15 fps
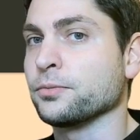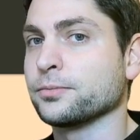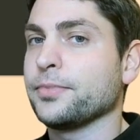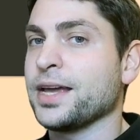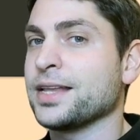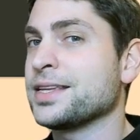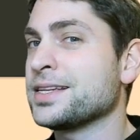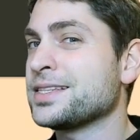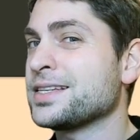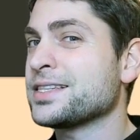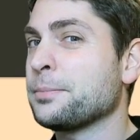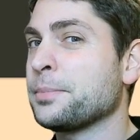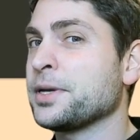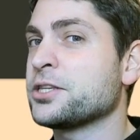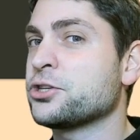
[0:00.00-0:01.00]
And this is a
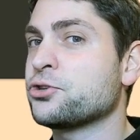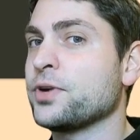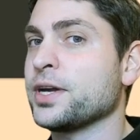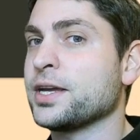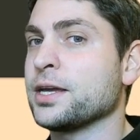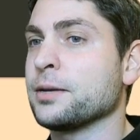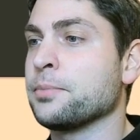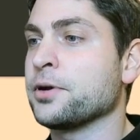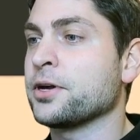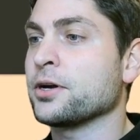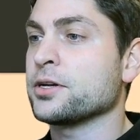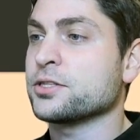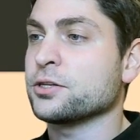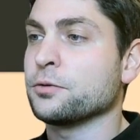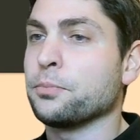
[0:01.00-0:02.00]
bit tricky
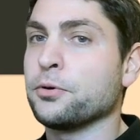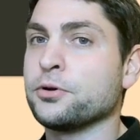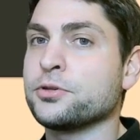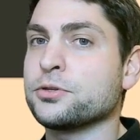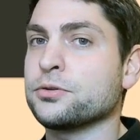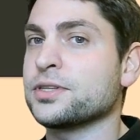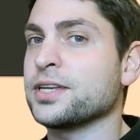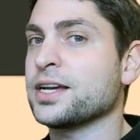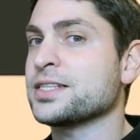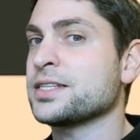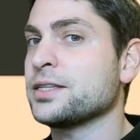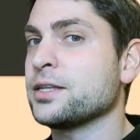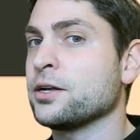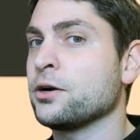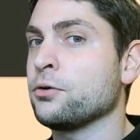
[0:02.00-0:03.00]
because Ubuntu
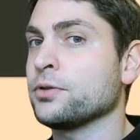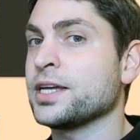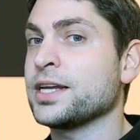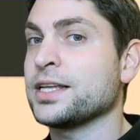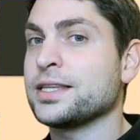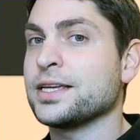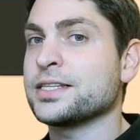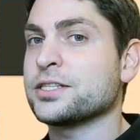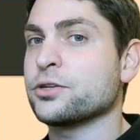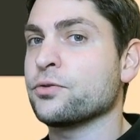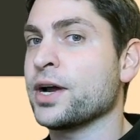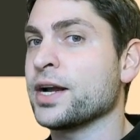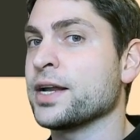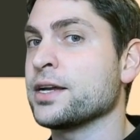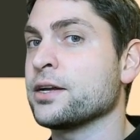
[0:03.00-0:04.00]
doesn't know that it is
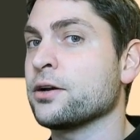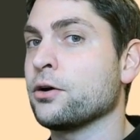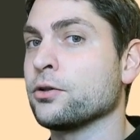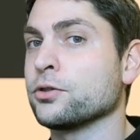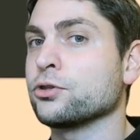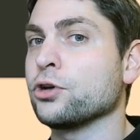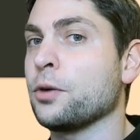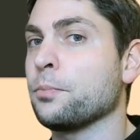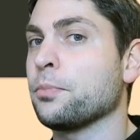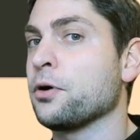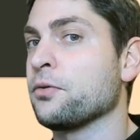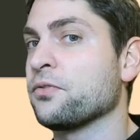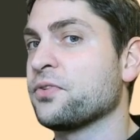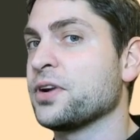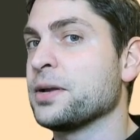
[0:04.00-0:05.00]
running on top
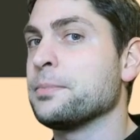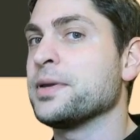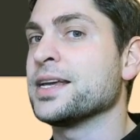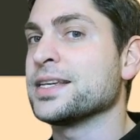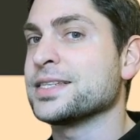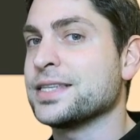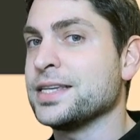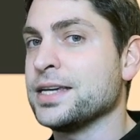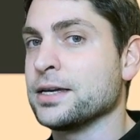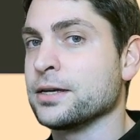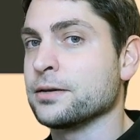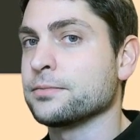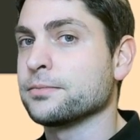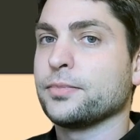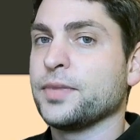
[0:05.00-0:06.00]
of FreeBSD.